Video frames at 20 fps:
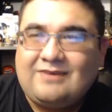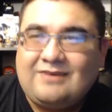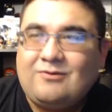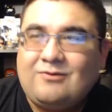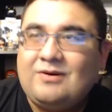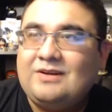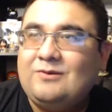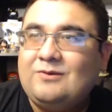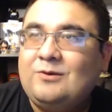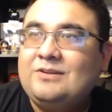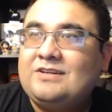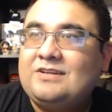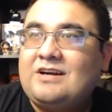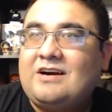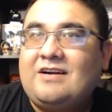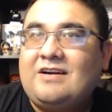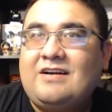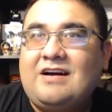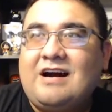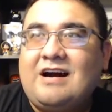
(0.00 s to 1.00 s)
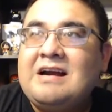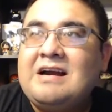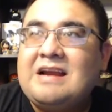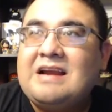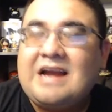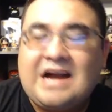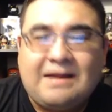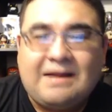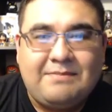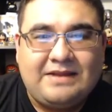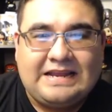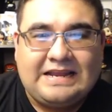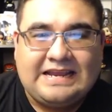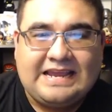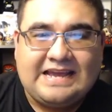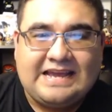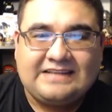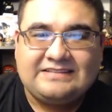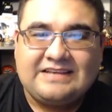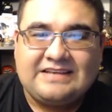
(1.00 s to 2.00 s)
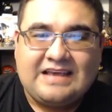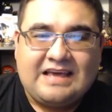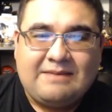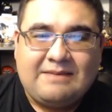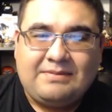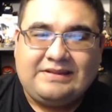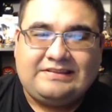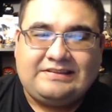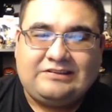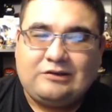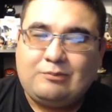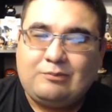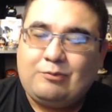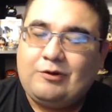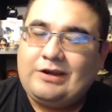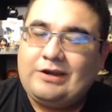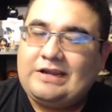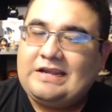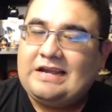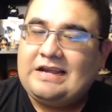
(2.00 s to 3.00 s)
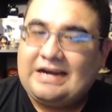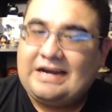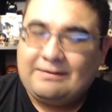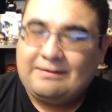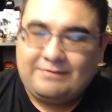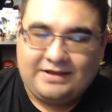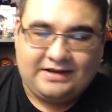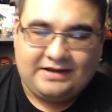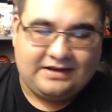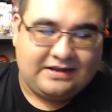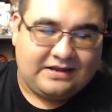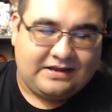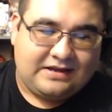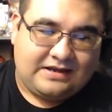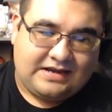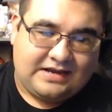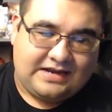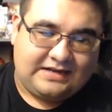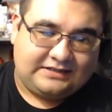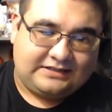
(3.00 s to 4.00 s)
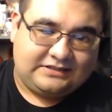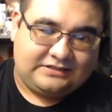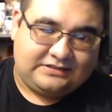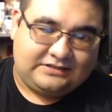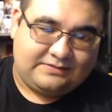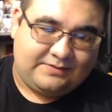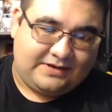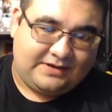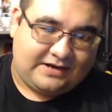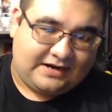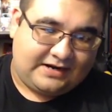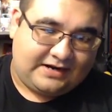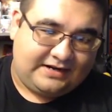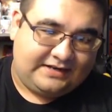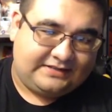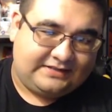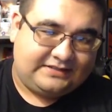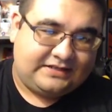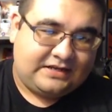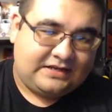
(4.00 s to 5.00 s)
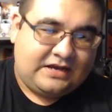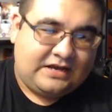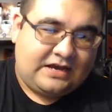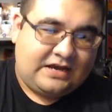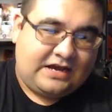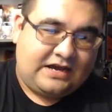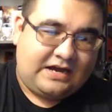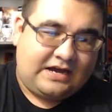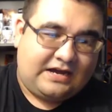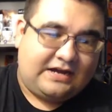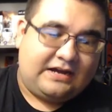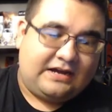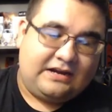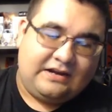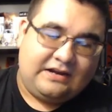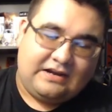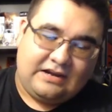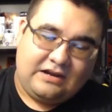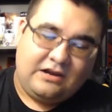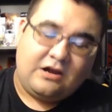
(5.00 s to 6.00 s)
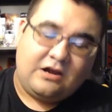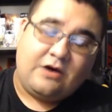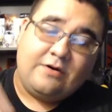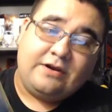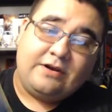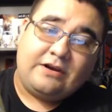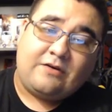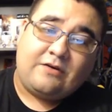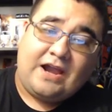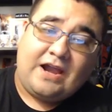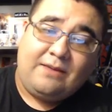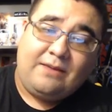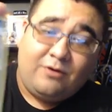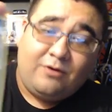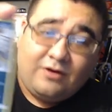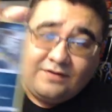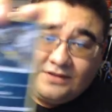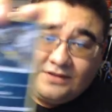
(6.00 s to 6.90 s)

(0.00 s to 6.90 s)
what's called uncommon, I guess. But it's still pretty common, to be honest. Lowen Grimer, and this